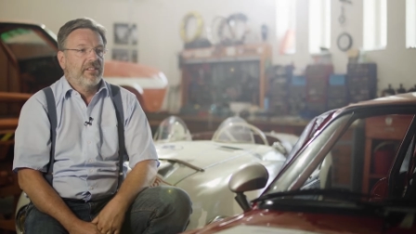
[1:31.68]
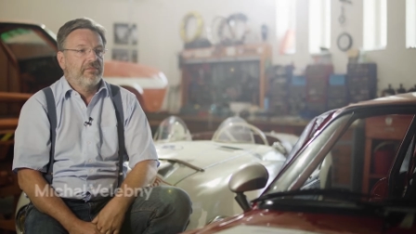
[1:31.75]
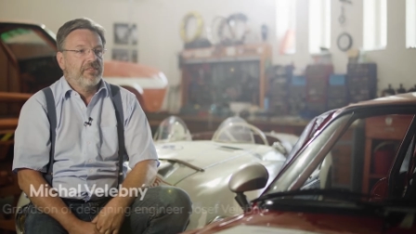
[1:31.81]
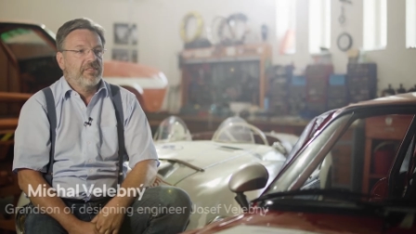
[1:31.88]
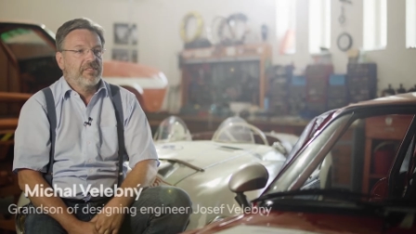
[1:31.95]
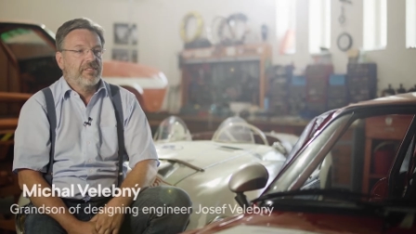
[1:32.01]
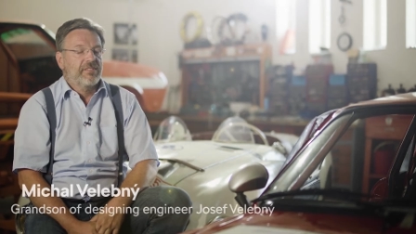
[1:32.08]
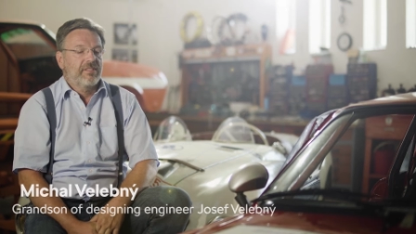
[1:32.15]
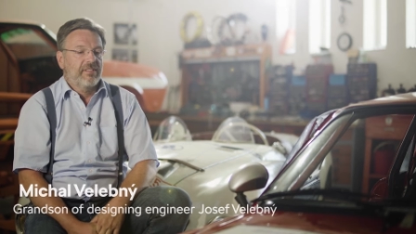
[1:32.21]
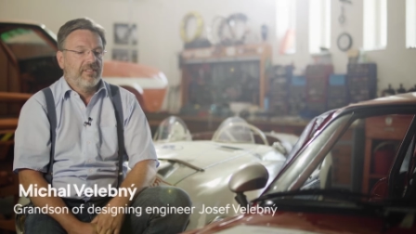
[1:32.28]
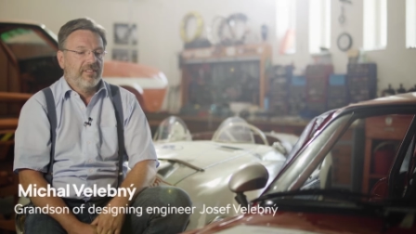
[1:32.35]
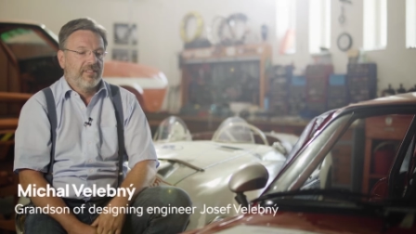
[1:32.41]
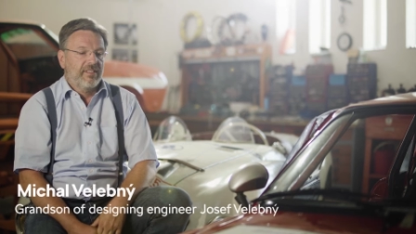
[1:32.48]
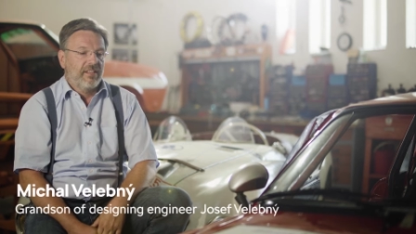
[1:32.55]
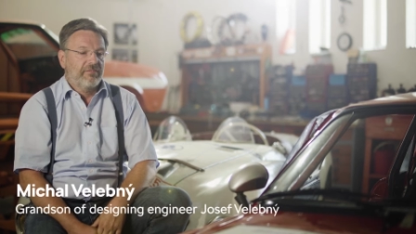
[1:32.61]
it was
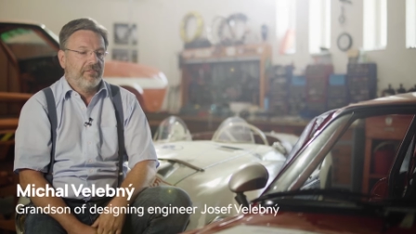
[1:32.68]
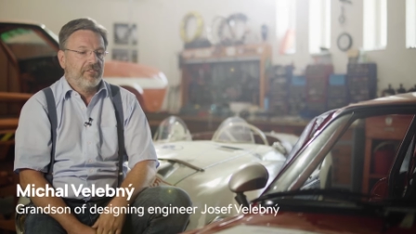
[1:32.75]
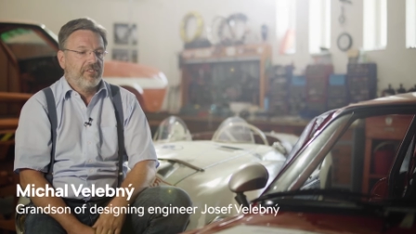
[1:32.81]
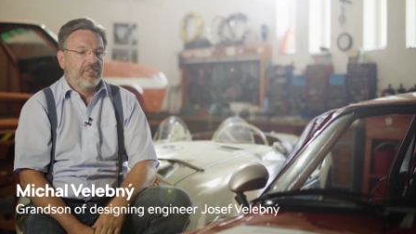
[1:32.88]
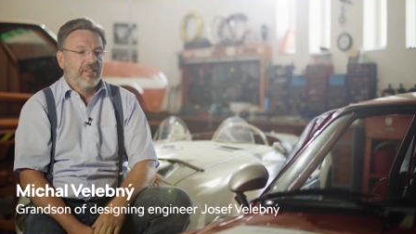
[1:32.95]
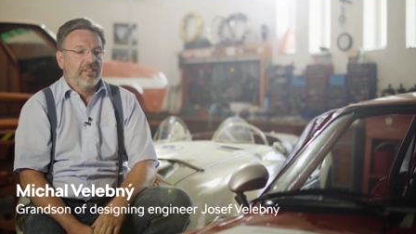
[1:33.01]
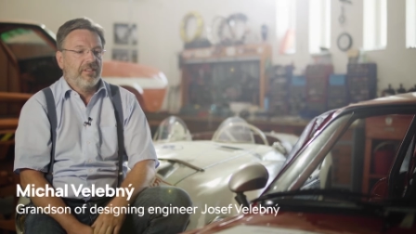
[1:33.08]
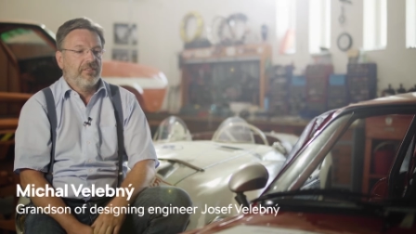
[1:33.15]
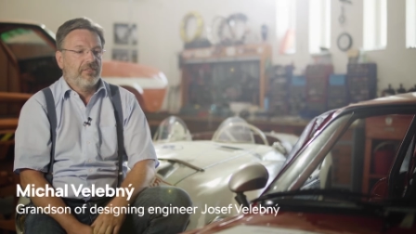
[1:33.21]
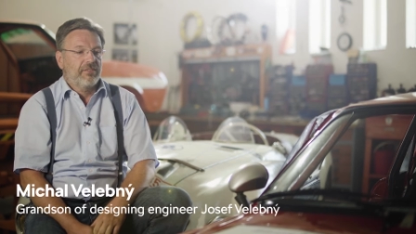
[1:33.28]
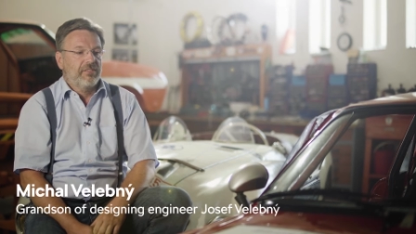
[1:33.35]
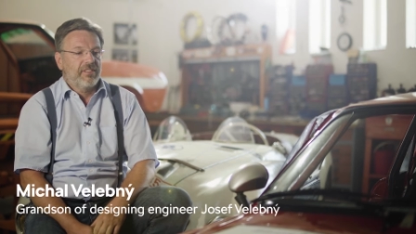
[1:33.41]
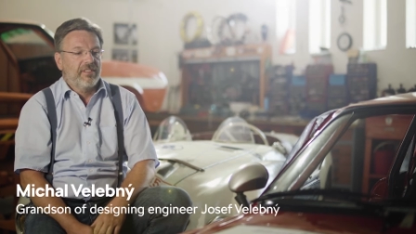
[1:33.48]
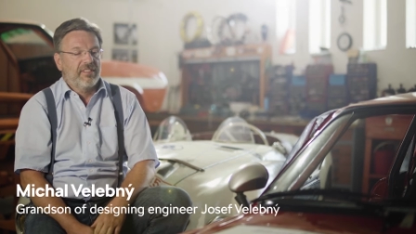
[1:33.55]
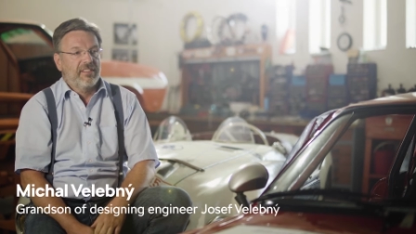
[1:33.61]
uh, unfortunately
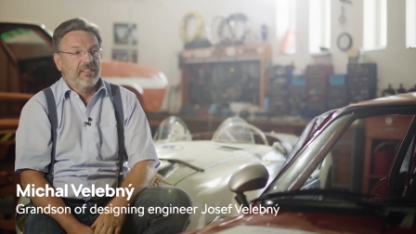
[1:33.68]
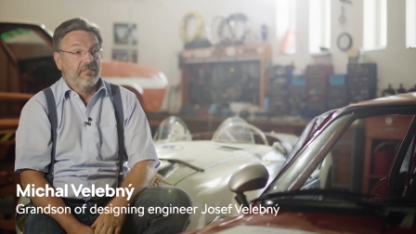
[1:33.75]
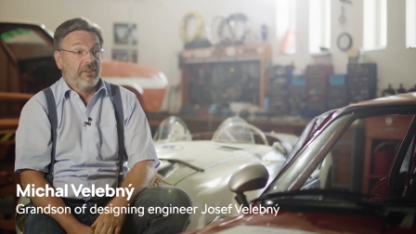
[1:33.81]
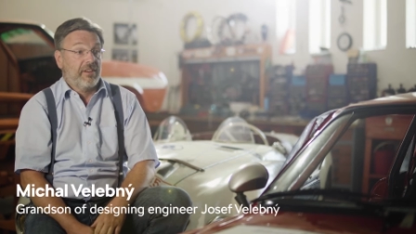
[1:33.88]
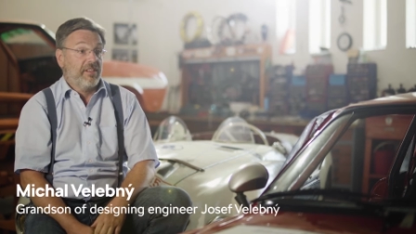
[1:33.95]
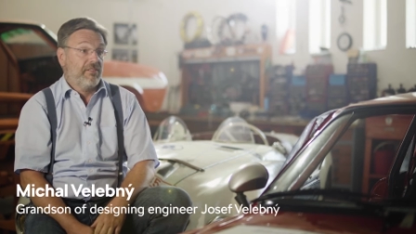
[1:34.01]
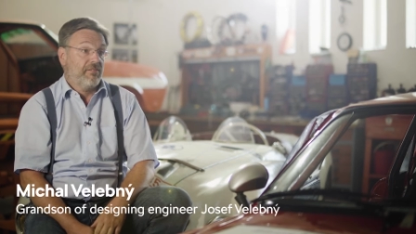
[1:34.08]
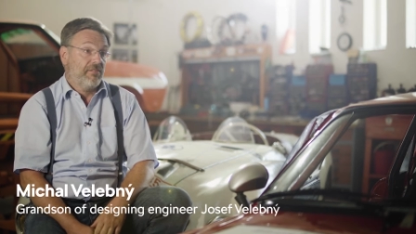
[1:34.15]
not in uh, running